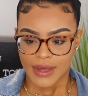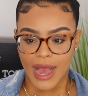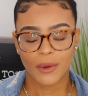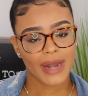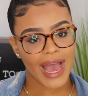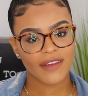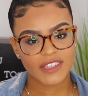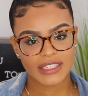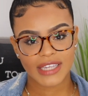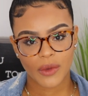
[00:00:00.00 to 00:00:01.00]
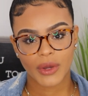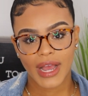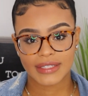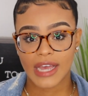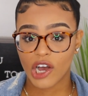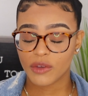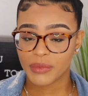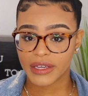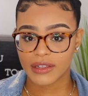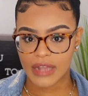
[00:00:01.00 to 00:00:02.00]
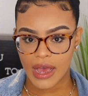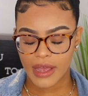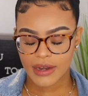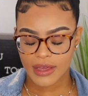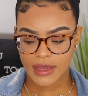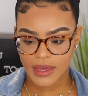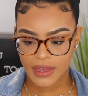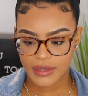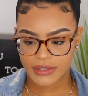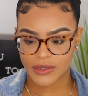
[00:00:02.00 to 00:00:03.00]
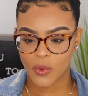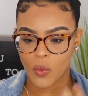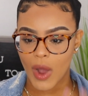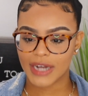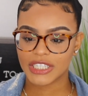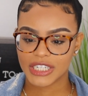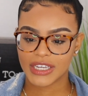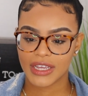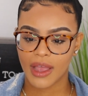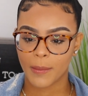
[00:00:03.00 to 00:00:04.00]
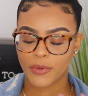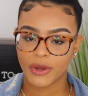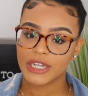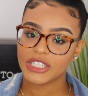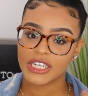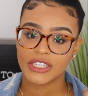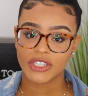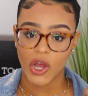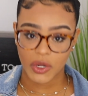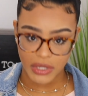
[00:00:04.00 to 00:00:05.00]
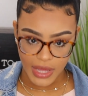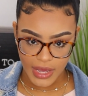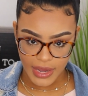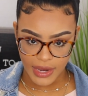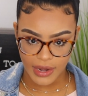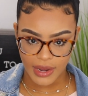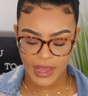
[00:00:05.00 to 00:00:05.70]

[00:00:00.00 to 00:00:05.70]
I would have to say what has helped me a lot is watching preachings online.